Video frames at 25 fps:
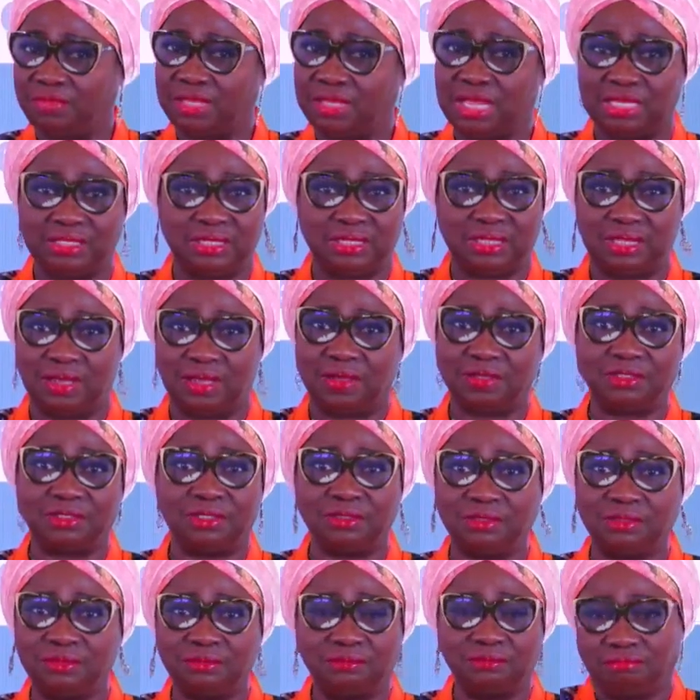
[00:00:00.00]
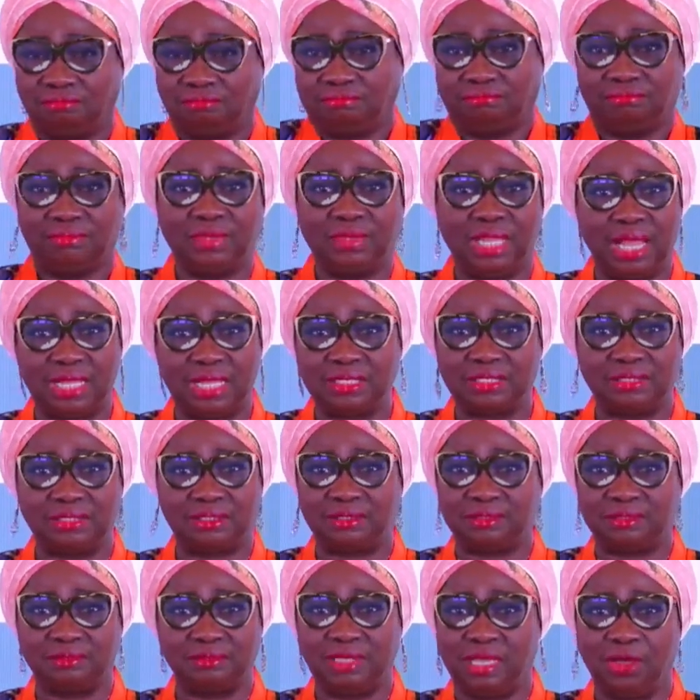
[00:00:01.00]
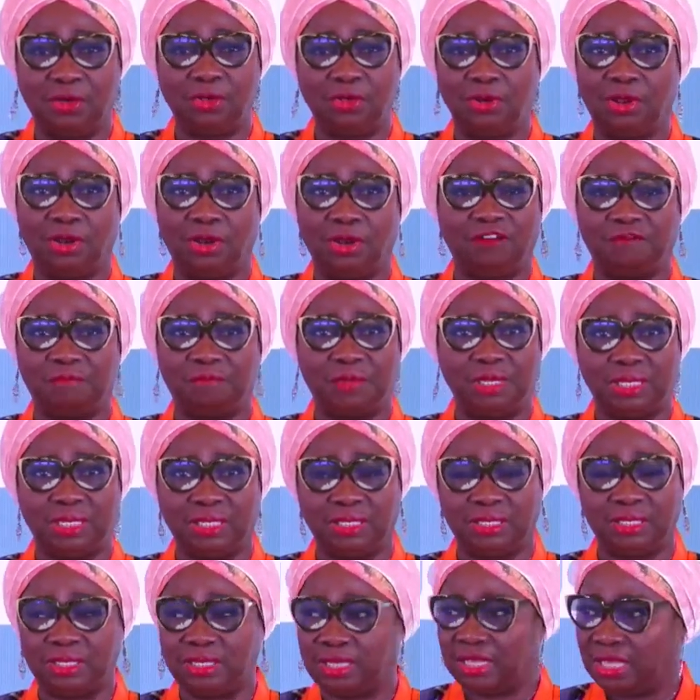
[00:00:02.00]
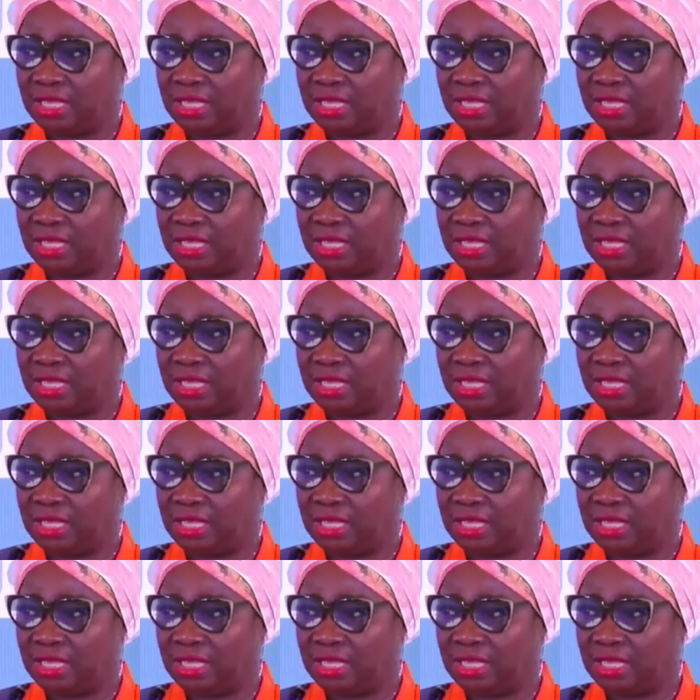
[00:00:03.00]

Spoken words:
That's 1,000, that's a whole lot of money.